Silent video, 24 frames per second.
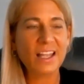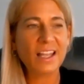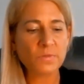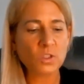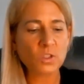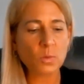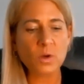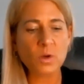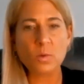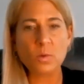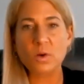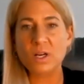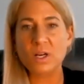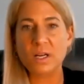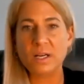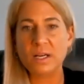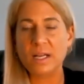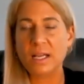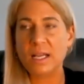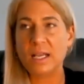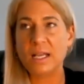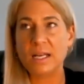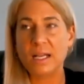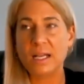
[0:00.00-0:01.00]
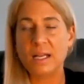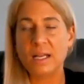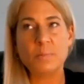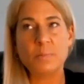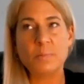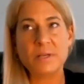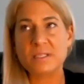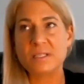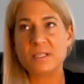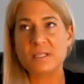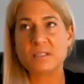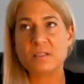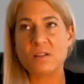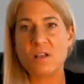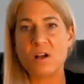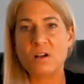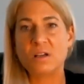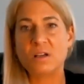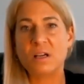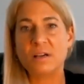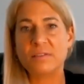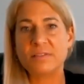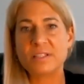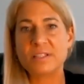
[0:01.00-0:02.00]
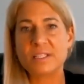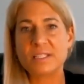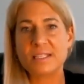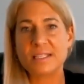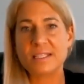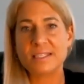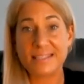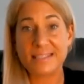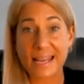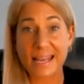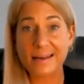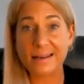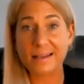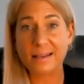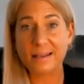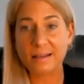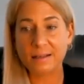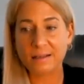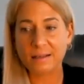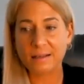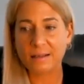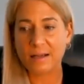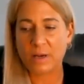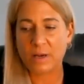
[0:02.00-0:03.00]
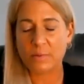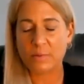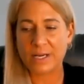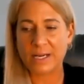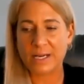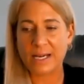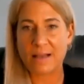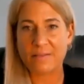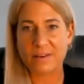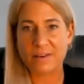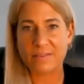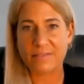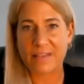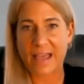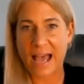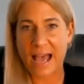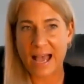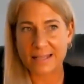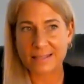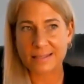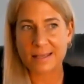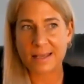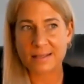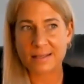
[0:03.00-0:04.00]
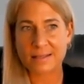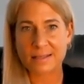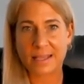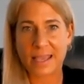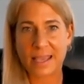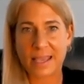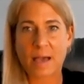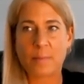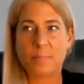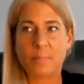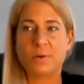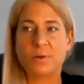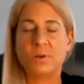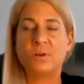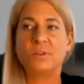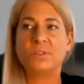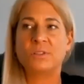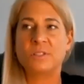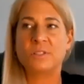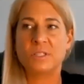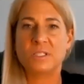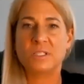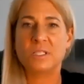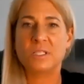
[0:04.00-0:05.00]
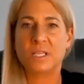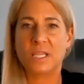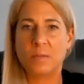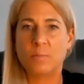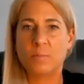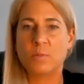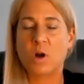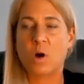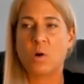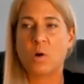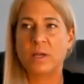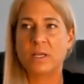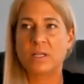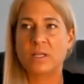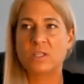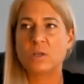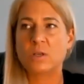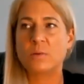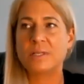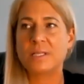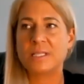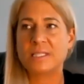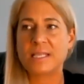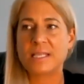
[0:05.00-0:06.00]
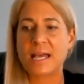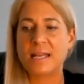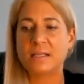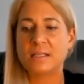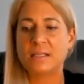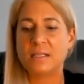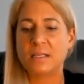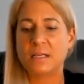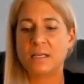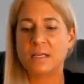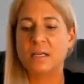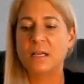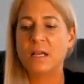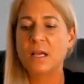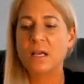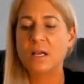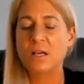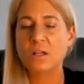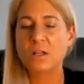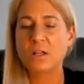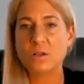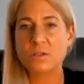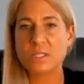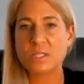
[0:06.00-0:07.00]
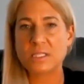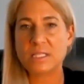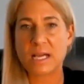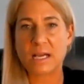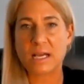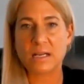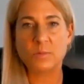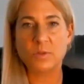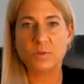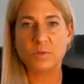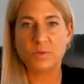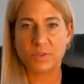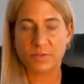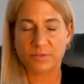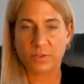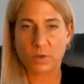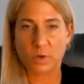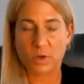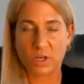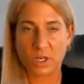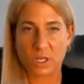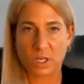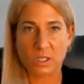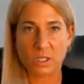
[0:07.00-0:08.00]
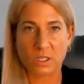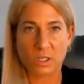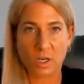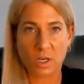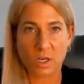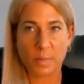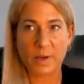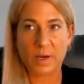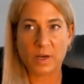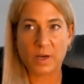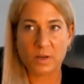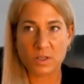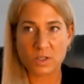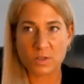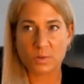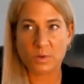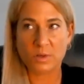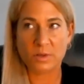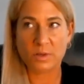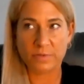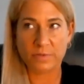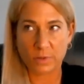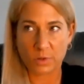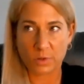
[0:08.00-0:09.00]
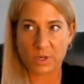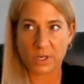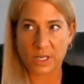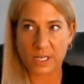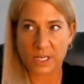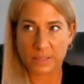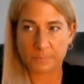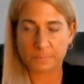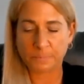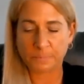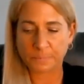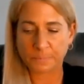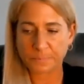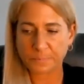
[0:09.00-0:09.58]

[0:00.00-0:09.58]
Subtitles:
So we weren't in business long enough to sustain it. We didn't have enough assets and capital to keep going. So we decided to close it down and move to Florida. Our parents were in Florida.